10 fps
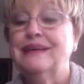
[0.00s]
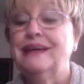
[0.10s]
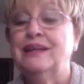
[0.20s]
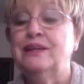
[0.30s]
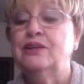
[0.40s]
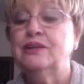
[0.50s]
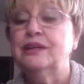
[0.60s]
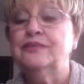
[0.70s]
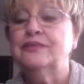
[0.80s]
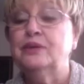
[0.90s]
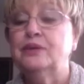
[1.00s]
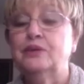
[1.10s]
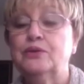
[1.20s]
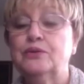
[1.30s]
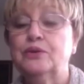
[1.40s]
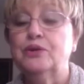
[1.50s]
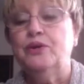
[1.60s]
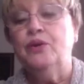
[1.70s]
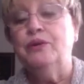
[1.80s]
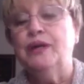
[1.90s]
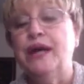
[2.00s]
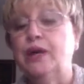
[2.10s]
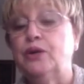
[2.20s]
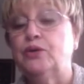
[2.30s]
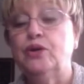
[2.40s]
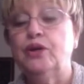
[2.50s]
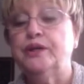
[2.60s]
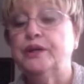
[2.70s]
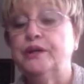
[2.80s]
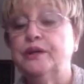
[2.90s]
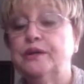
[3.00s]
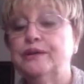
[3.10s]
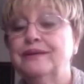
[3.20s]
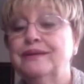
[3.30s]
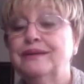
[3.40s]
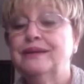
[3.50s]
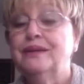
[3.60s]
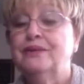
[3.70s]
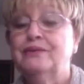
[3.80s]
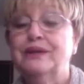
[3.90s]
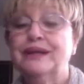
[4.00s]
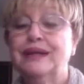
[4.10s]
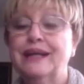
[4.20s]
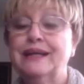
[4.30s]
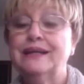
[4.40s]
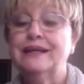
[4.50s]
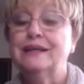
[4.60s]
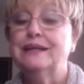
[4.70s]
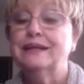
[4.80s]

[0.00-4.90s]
it still look good. Okay, good. We're getting